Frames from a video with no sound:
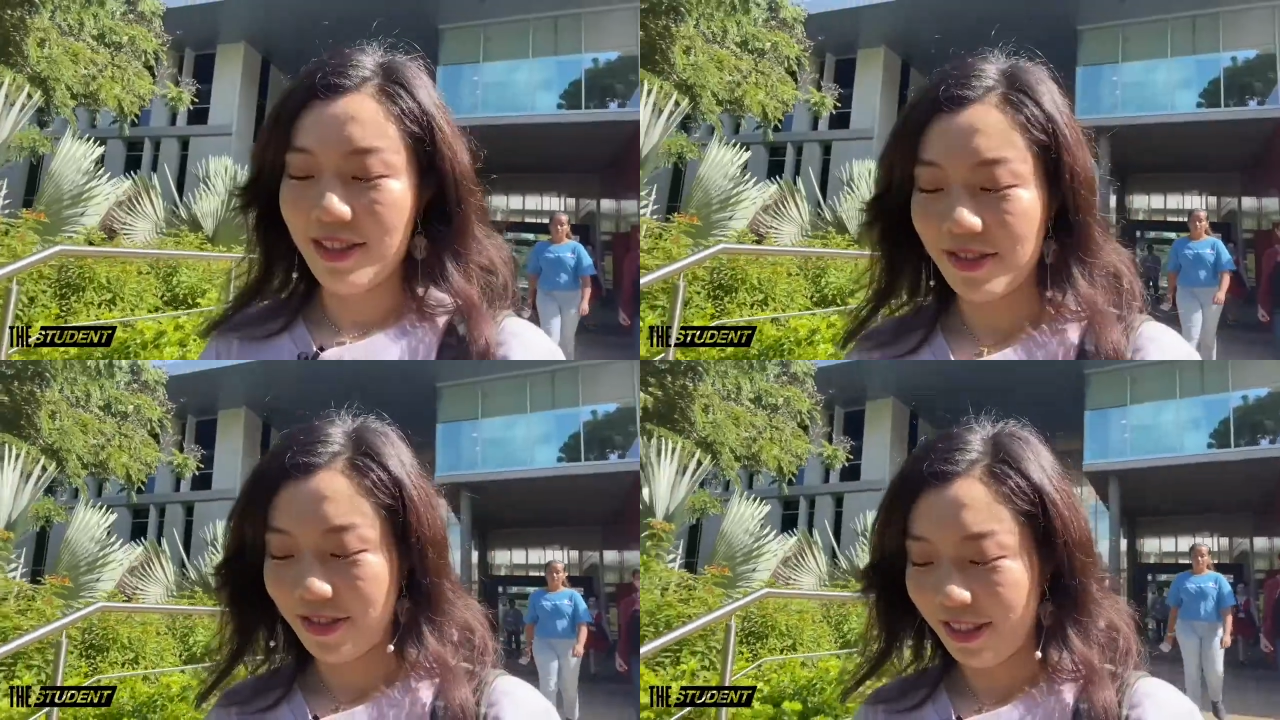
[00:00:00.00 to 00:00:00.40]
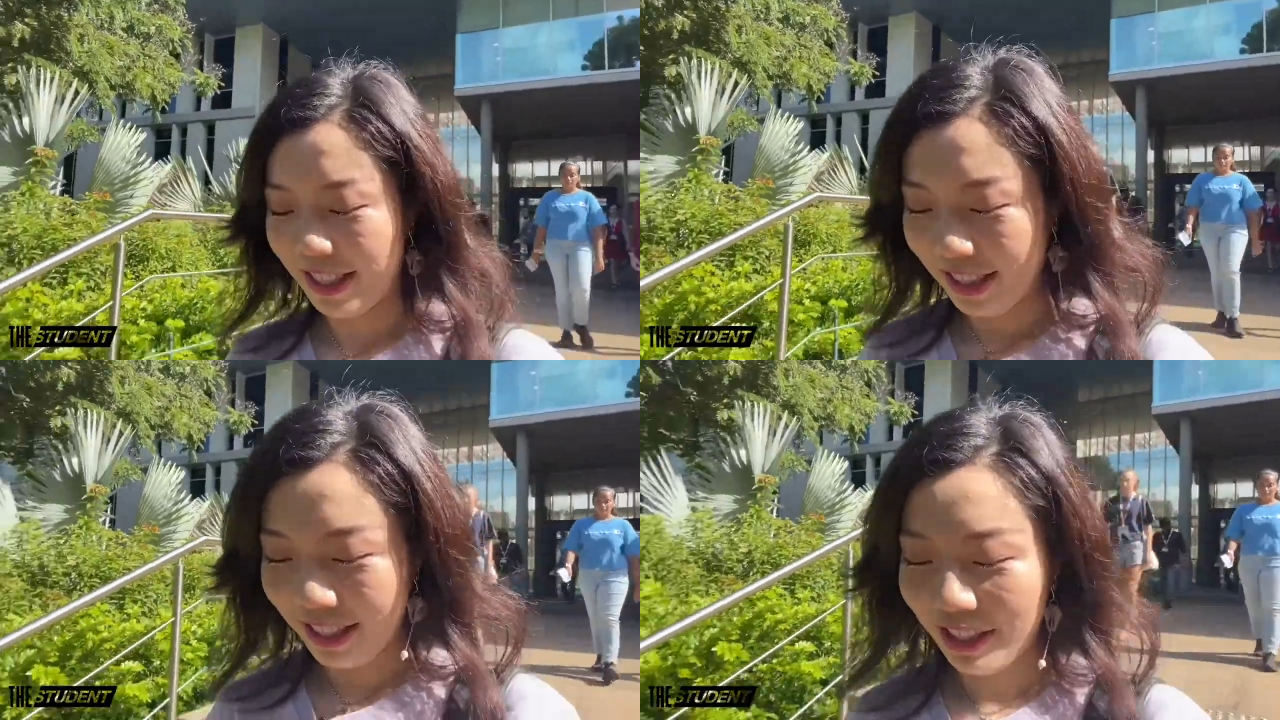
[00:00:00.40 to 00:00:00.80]

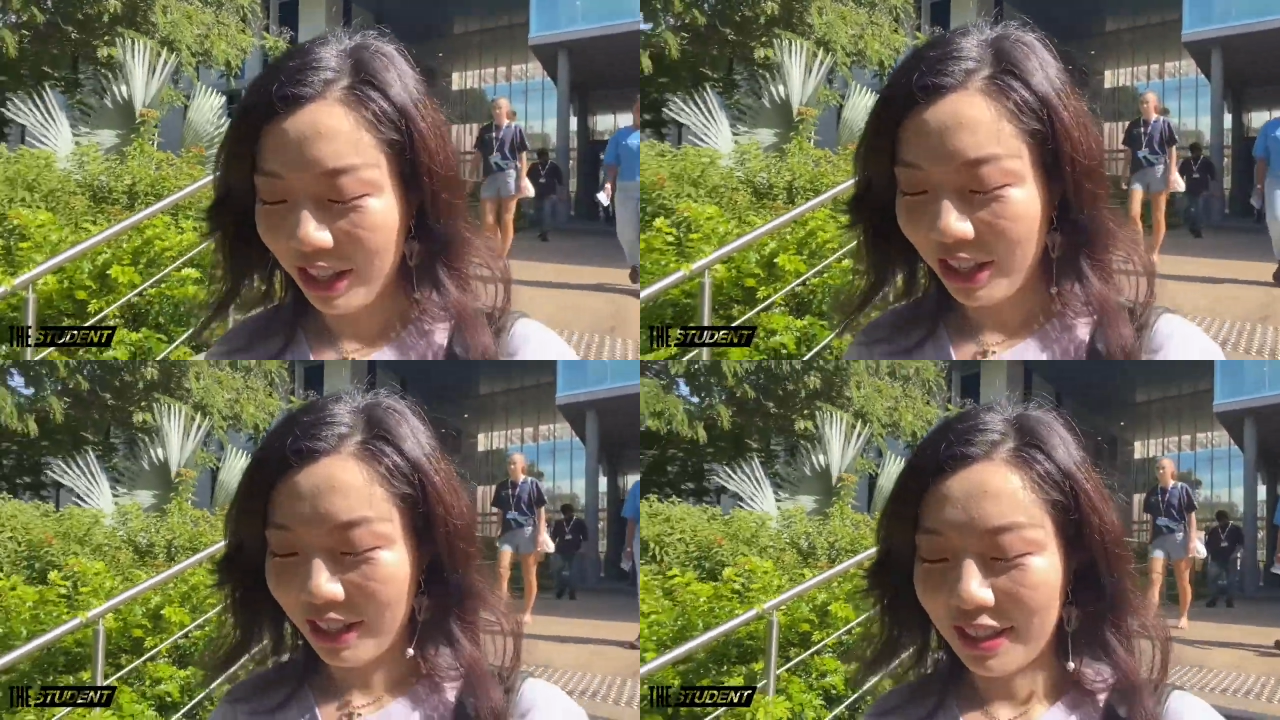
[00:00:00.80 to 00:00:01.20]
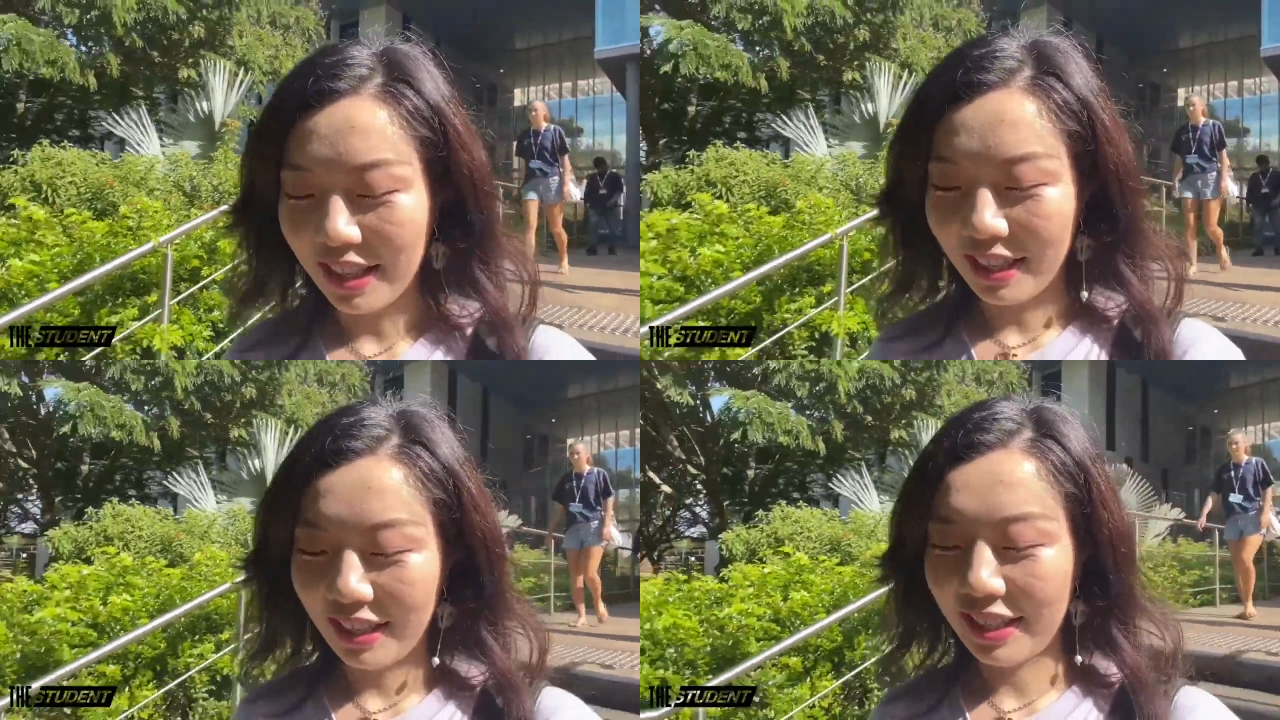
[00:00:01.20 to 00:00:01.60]
really hot
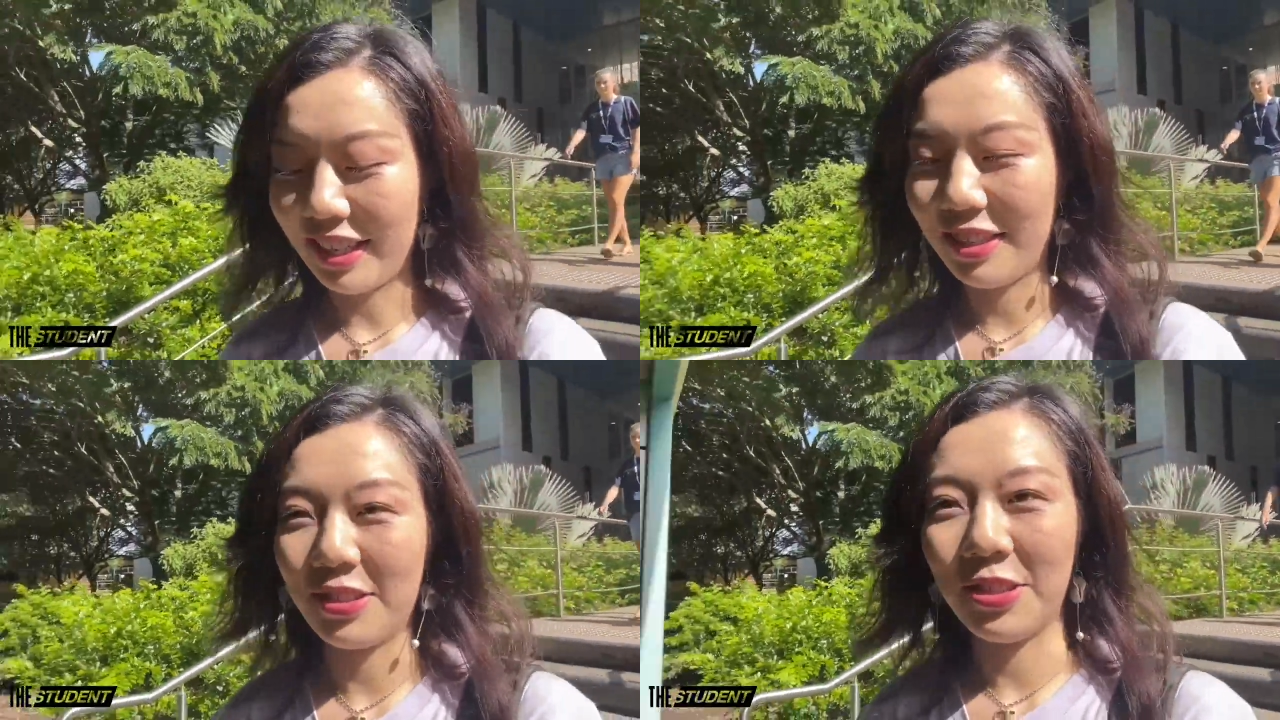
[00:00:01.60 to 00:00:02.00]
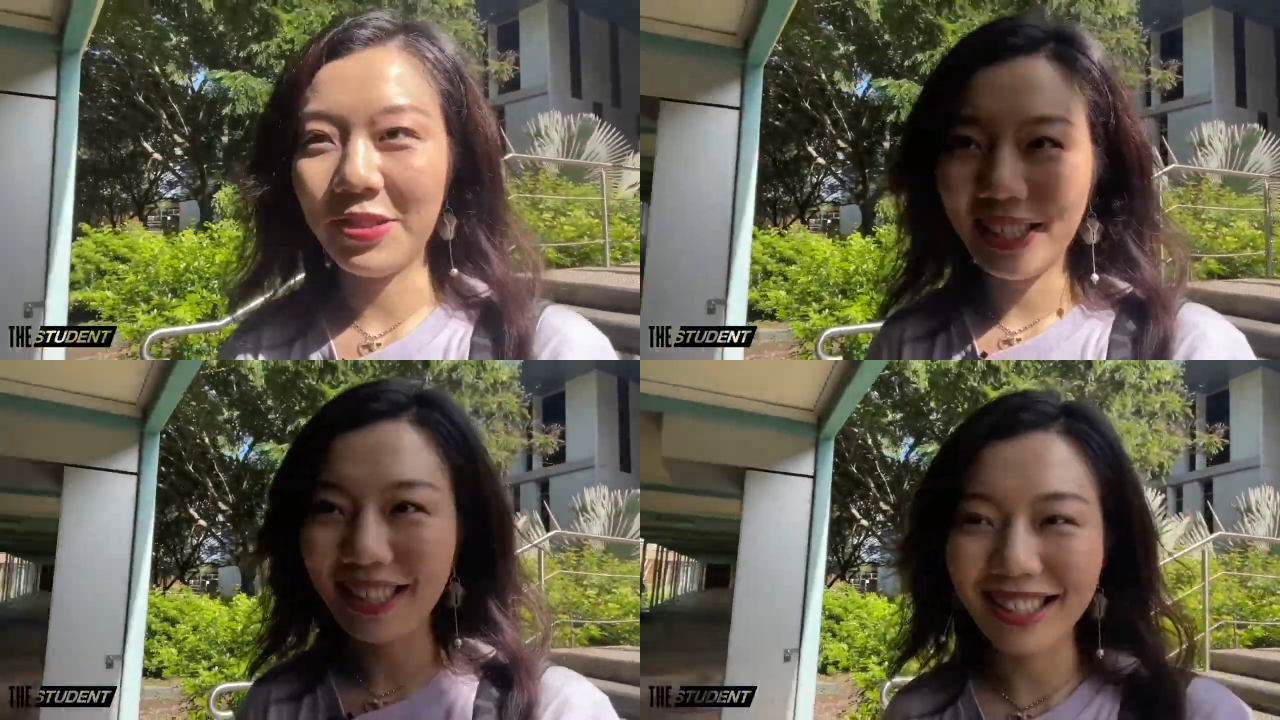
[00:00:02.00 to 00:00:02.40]
sunny day as
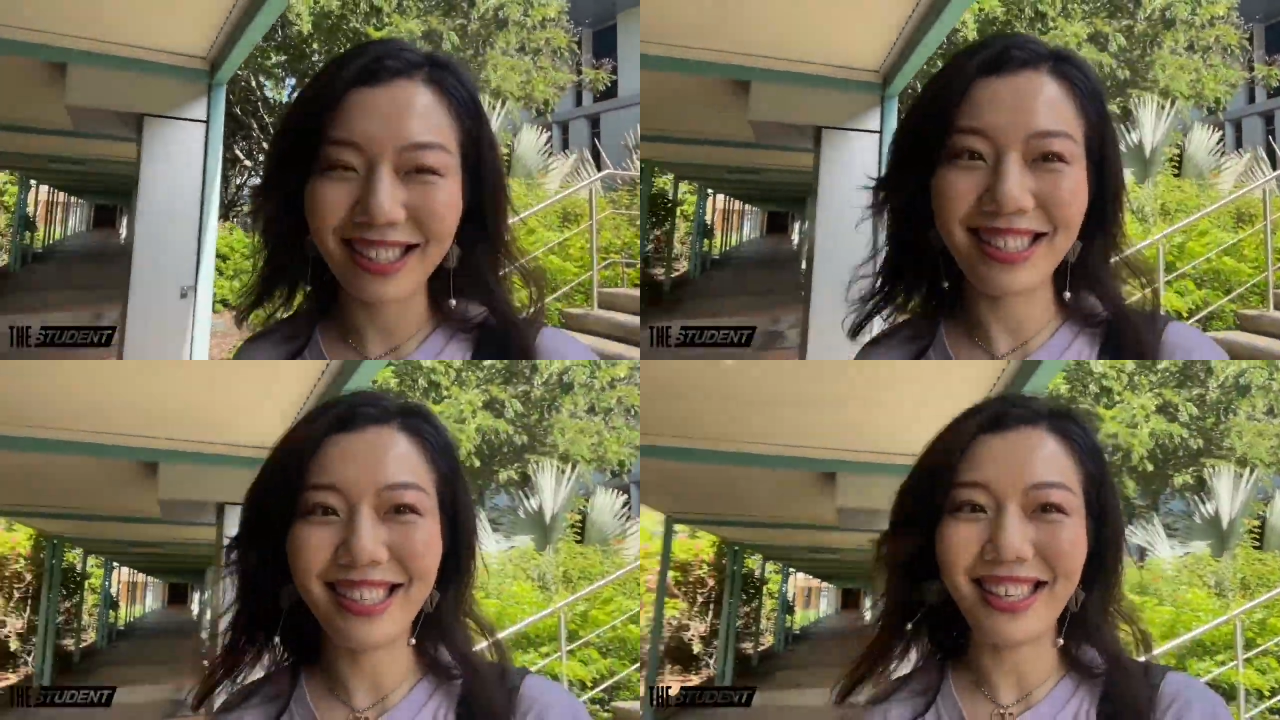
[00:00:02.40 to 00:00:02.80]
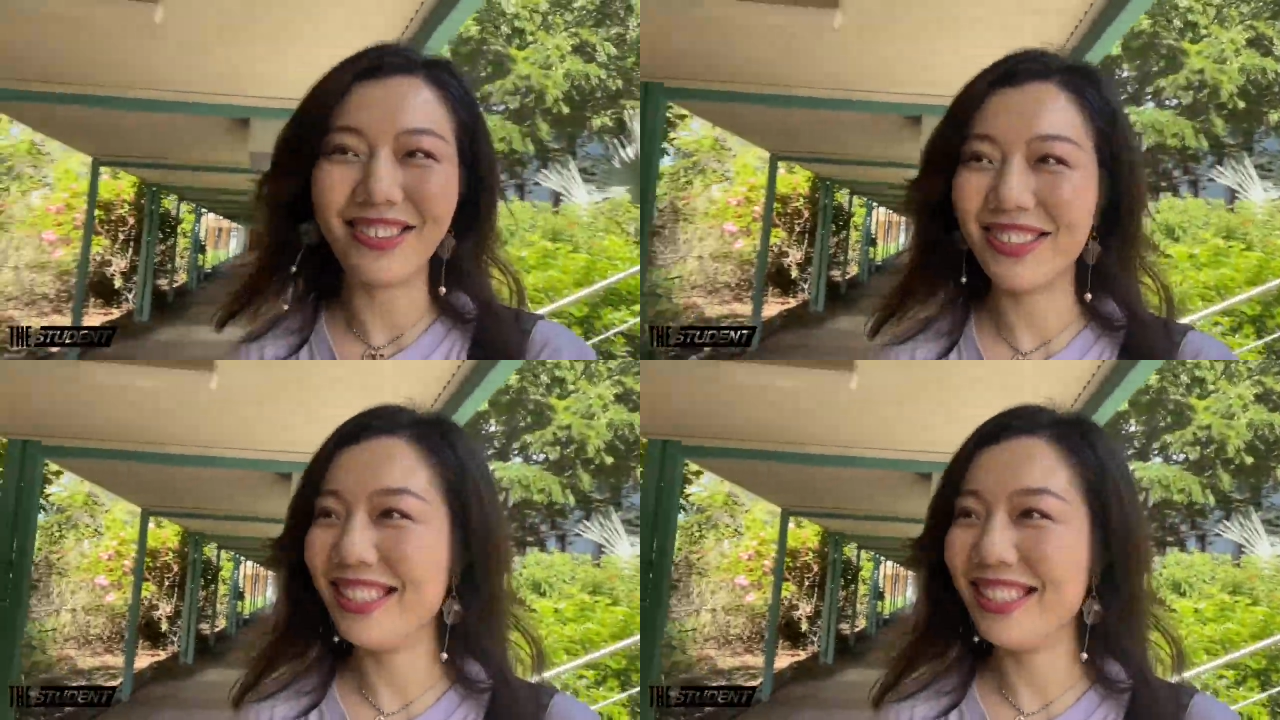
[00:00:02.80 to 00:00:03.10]
always in Darwin.